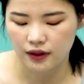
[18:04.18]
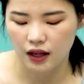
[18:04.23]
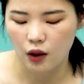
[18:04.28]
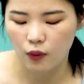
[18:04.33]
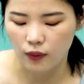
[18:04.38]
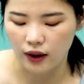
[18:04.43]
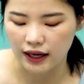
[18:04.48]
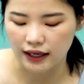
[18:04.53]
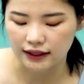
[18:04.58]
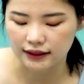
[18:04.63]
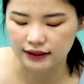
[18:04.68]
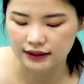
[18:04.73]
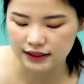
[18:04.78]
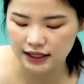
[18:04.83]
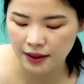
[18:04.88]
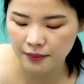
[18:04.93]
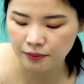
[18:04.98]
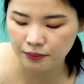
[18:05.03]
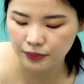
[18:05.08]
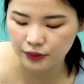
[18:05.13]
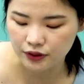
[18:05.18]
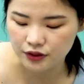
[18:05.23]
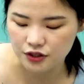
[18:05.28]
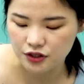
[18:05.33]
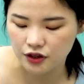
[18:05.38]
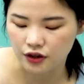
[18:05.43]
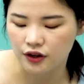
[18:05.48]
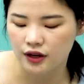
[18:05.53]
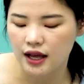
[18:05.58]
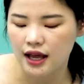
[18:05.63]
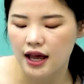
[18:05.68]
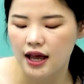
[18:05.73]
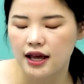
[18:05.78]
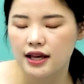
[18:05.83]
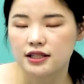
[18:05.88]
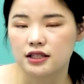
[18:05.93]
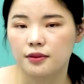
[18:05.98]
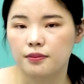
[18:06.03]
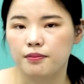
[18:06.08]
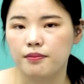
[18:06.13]
while temperature
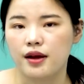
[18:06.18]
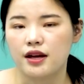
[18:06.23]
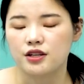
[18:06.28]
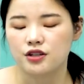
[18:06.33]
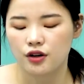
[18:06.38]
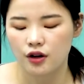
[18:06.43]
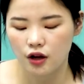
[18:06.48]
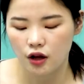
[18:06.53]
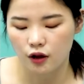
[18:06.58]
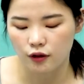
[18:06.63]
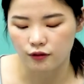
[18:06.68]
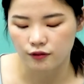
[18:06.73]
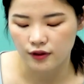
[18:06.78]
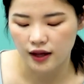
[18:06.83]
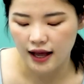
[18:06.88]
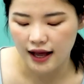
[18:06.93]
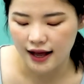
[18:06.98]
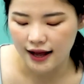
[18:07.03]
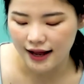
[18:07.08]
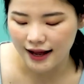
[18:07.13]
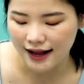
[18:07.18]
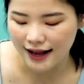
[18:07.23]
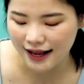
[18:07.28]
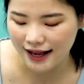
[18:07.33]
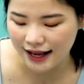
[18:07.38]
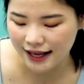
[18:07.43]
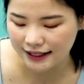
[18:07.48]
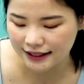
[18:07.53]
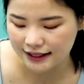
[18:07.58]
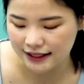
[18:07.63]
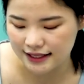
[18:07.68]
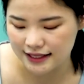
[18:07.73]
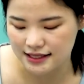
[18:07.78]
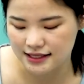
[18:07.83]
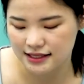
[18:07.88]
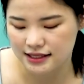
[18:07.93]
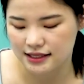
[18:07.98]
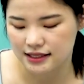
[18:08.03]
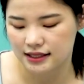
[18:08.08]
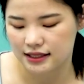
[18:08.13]
is a measure of
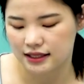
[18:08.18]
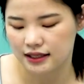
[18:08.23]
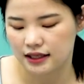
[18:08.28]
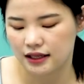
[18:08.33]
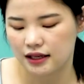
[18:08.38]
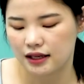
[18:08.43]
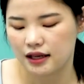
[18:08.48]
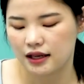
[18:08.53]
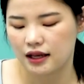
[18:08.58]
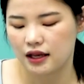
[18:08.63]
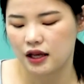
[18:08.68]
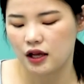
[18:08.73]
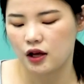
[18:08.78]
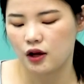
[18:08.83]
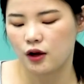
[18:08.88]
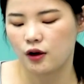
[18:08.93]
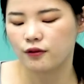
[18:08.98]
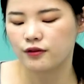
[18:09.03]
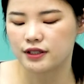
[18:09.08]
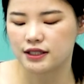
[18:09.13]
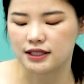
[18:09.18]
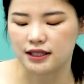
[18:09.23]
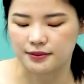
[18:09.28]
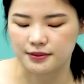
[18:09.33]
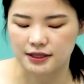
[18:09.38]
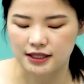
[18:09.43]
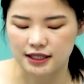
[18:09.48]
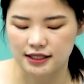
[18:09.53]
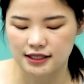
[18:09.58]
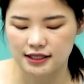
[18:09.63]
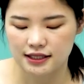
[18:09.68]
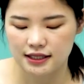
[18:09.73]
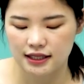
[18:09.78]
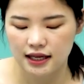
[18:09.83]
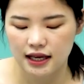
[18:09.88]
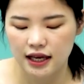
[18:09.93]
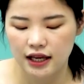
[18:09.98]
hotness of a substance.